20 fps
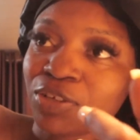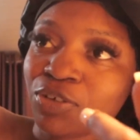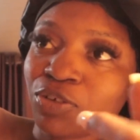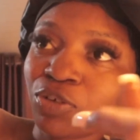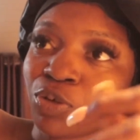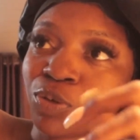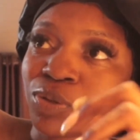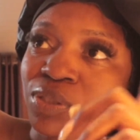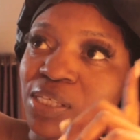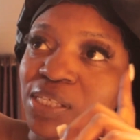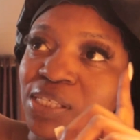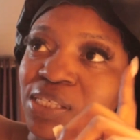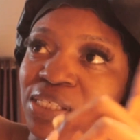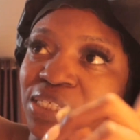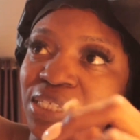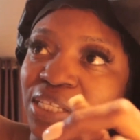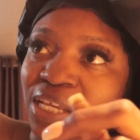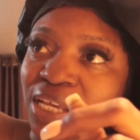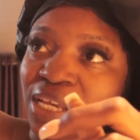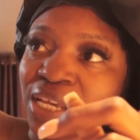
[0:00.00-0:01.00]
to
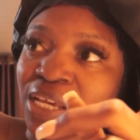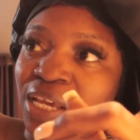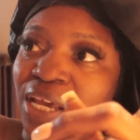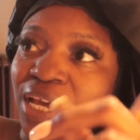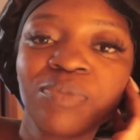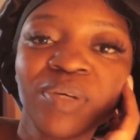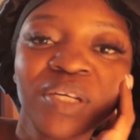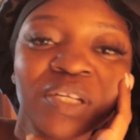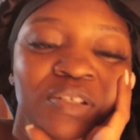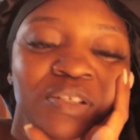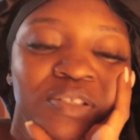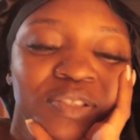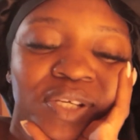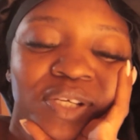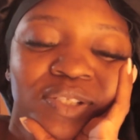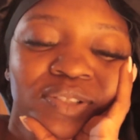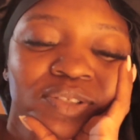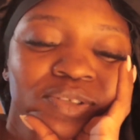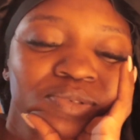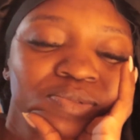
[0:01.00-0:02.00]
stay. Oh my gosh,
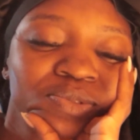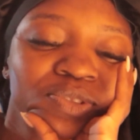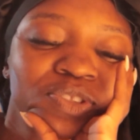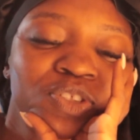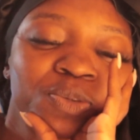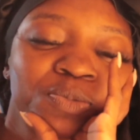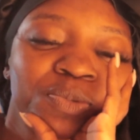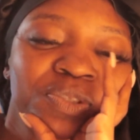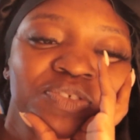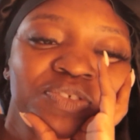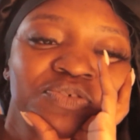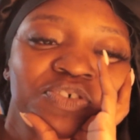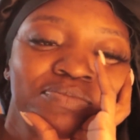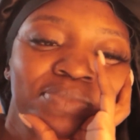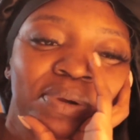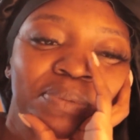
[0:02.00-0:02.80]
that's going to be so much fun.